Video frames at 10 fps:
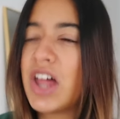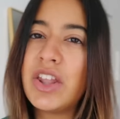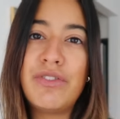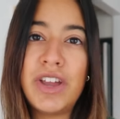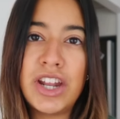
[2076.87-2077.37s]

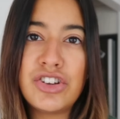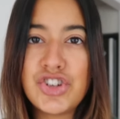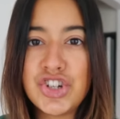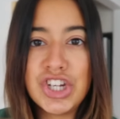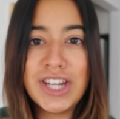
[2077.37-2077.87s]
elevated
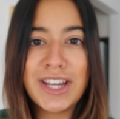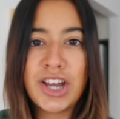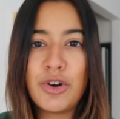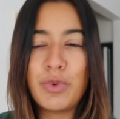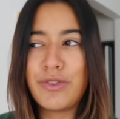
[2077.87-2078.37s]

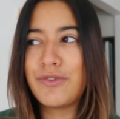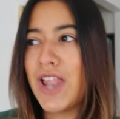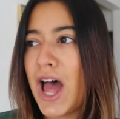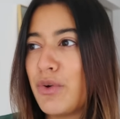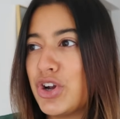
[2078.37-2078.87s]
chic with
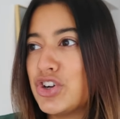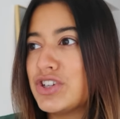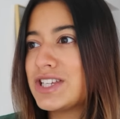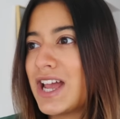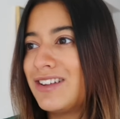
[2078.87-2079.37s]

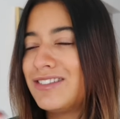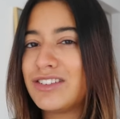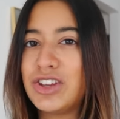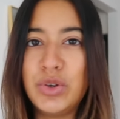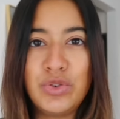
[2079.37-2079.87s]
flowers
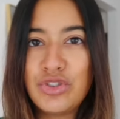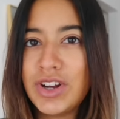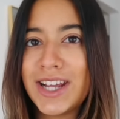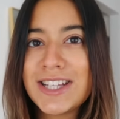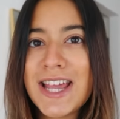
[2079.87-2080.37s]
and cute
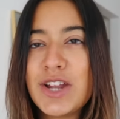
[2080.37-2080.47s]
drinks.